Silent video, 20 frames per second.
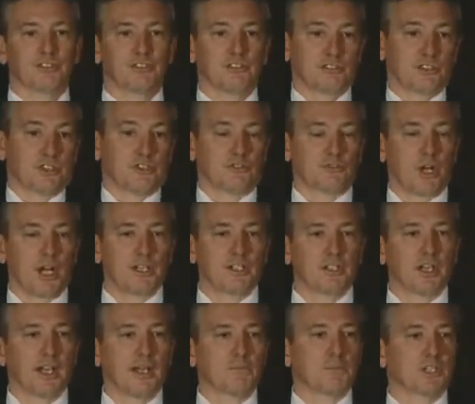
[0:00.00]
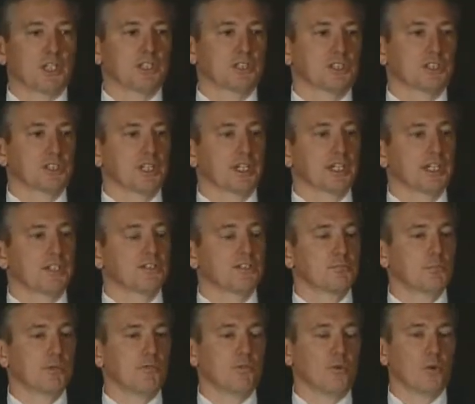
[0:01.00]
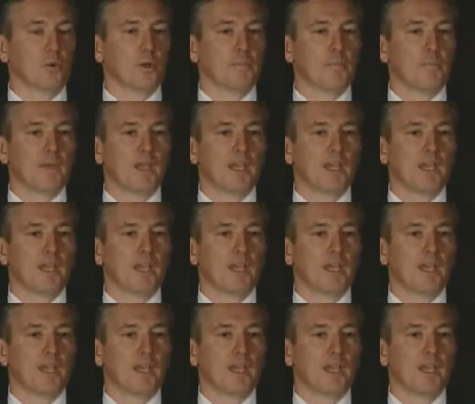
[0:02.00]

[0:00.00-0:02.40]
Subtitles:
strategy lab session days before.